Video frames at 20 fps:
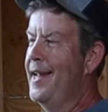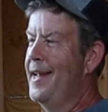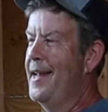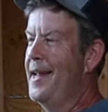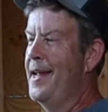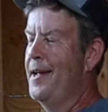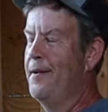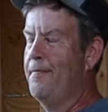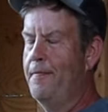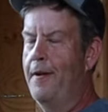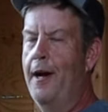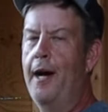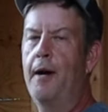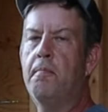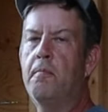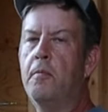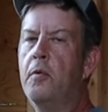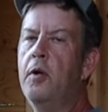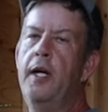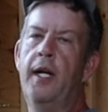If
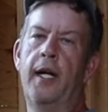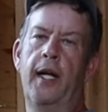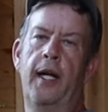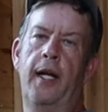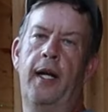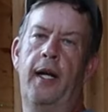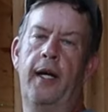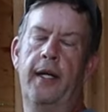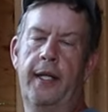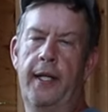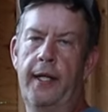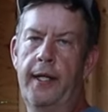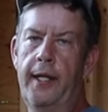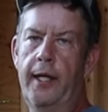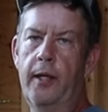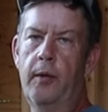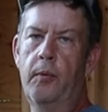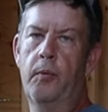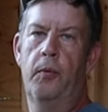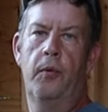I'm really lucky,
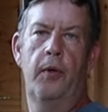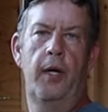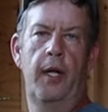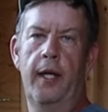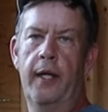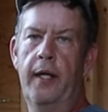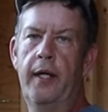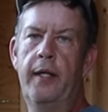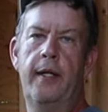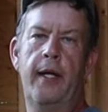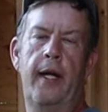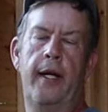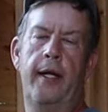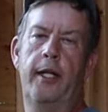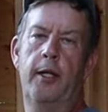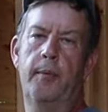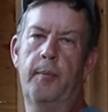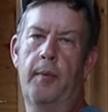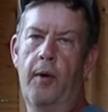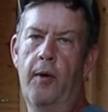get a really good day
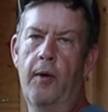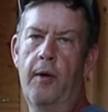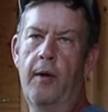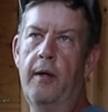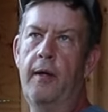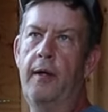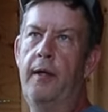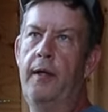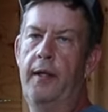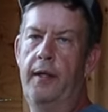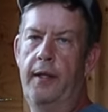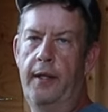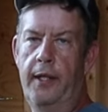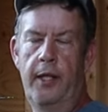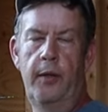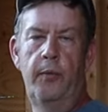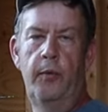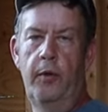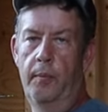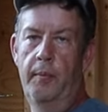in tomorrow
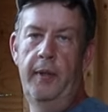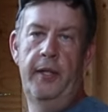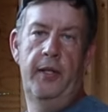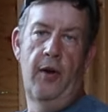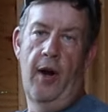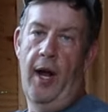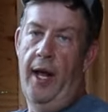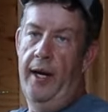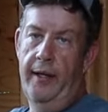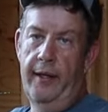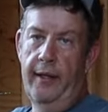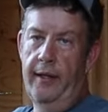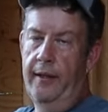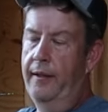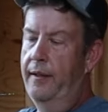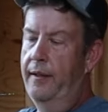it will be droughty.